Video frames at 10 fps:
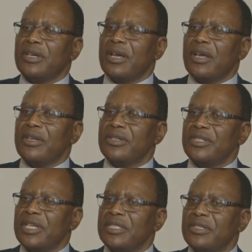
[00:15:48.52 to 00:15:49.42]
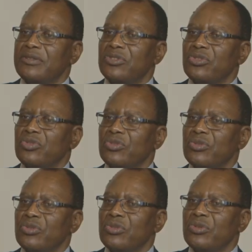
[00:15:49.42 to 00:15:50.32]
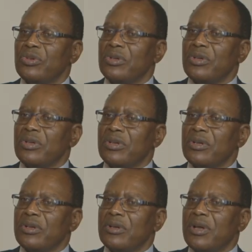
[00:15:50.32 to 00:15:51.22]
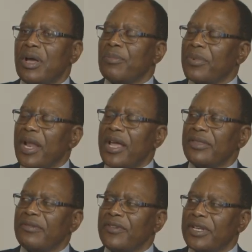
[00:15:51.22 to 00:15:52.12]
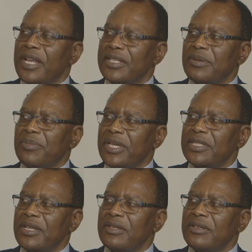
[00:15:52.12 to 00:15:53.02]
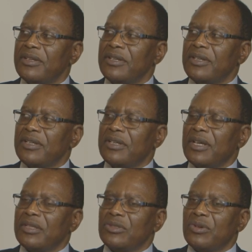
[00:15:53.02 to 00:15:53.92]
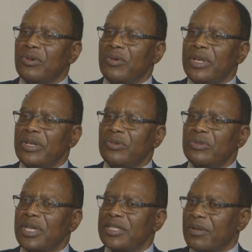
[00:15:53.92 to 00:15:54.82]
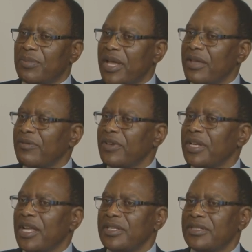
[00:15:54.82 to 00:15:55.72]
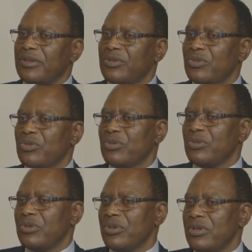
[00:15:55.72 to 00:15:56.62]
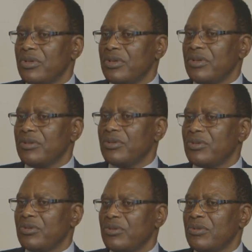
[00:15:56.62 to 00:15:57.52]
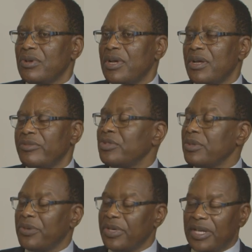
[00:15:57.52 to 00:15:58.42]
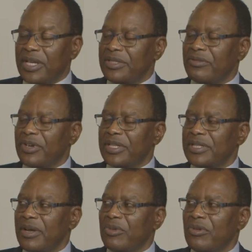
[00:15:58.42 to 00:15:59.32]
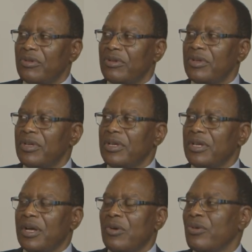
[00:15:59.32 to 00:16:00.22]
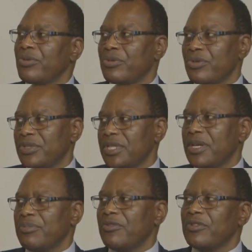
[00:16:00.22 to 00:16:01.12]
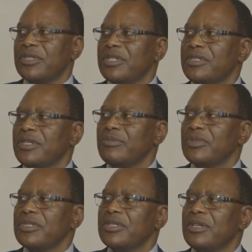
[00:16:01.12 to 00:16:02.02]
initiatives to apply the fertilizer better. So when you start applying fertilizer through drip irrigation, for example, mm-hmm. Or through your center pivot systems,